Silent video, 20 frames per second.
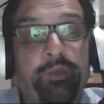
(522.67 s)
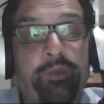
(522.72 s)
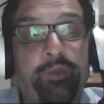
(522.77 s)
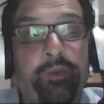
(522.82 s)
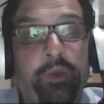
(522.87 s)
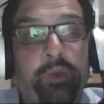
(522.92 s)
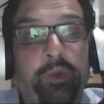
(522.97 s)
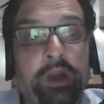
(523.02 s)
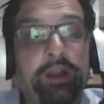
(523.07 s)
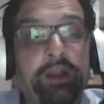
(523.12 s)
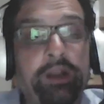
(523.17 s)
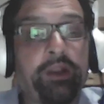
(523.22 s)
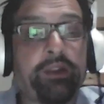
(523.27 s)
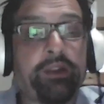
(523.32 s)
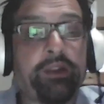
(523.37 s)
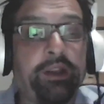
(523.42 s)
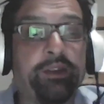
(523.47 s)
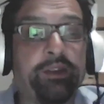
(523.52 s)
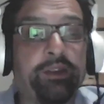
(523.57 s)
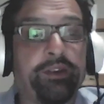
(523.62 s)
One of the
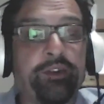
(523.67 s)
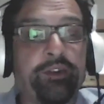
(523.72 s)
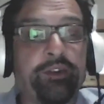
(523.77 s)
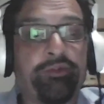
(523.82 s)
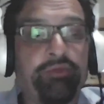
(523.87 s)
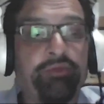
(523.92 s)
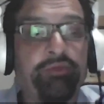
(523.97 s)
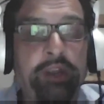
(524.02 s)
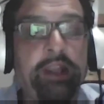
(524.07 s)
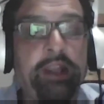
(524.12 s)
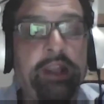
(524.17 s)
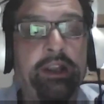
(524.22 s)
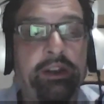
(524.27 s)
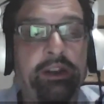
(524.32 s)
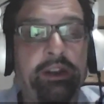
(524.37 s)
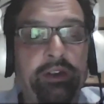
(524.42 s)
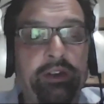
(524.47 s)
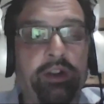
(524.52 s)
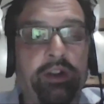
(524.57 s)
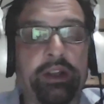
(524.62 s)
things that was rarely
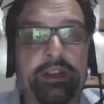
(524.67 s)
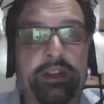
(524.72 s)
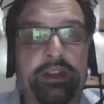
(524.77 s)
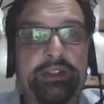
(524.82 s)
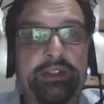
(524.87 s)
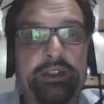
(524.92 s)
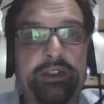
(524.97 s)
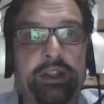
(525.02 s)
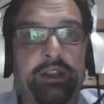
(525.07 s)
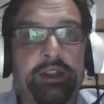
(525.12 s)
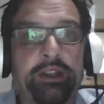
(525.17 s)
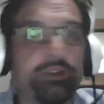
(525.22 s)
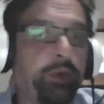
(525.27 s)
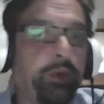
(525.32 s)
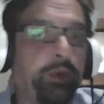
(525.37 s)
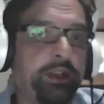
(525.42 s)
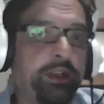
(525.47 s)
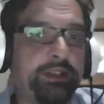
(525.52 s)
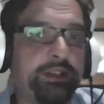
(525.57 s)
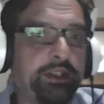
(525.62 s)
acknowledged in
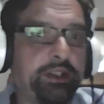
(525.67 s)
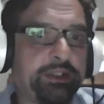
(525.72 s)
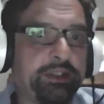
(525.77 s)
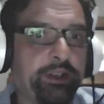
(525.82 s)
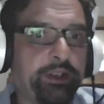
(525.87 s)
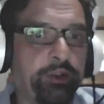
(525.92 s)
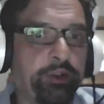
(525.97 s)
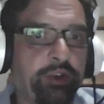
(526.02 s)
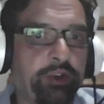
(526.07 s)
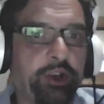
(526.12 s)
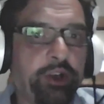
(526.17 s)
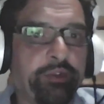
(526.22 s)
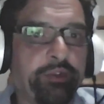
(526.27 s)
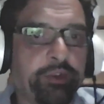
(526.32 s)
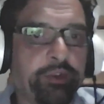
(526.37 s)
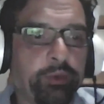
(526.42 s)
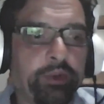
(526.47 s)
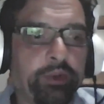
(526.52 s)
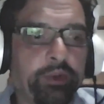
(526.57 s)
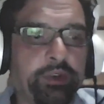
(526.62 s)
2016 or after
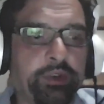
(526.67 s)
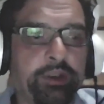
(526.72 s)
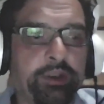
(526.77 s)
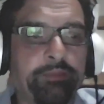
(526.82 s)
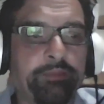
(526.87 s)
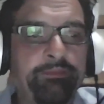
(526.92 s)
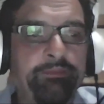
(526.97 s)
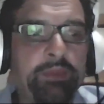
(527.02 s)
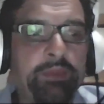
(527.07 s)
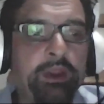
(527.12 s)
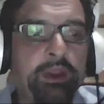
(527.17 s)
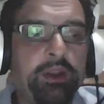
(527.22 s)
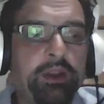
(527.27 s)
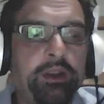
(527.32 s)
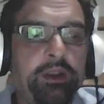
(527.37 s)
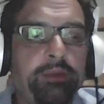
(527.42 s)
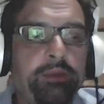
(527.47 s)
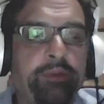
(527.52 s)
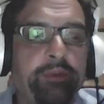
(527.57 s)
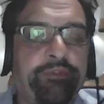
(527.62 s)
was that
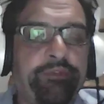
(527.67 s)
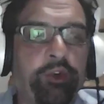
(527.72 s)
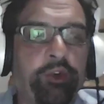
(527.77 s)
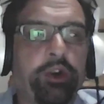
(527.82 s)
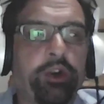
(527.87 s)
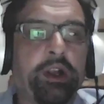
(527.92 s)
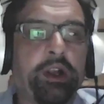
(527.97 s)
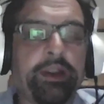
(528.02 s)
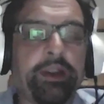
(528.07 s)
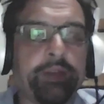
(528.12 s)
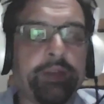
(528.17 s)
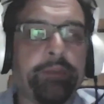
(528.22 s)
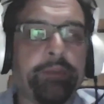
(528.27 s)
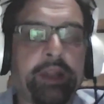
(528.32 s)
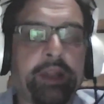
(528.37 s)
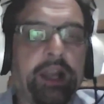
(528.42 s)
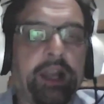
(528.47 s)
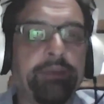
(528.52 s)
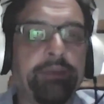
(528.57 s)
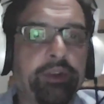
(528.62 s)
before Clinton
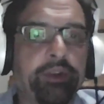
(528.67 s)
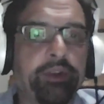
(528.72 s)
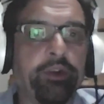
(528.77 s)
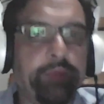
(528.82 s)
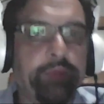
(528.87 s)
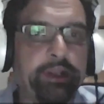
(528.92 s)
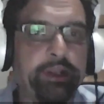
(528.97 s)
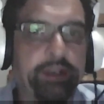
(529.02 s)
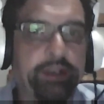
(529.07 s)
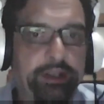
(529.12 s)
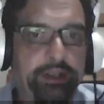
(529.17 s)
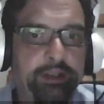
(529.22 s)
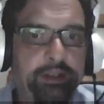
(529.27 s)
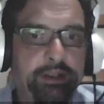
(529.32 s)
became the nominee,